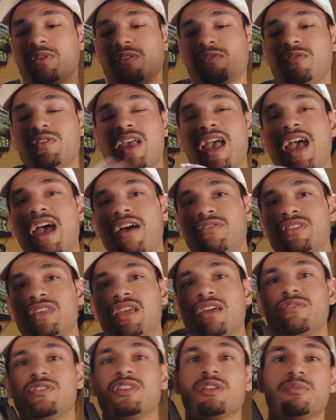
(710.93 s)
If you have the
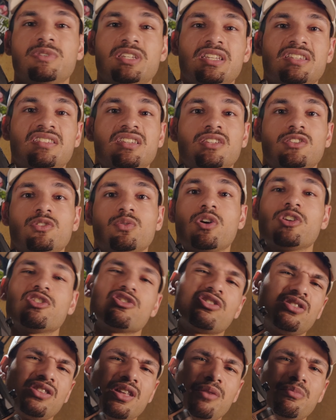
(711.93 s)
NVMD
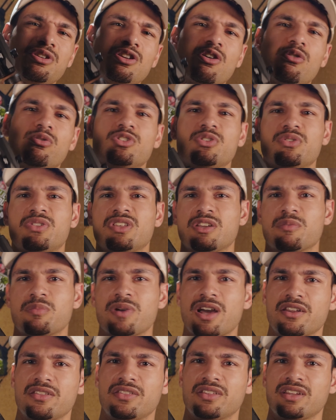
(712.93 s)
C200, let me know what you think
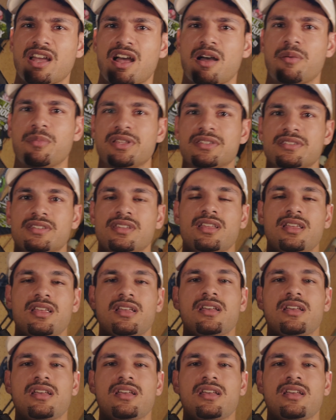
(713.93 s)
about it in the comments.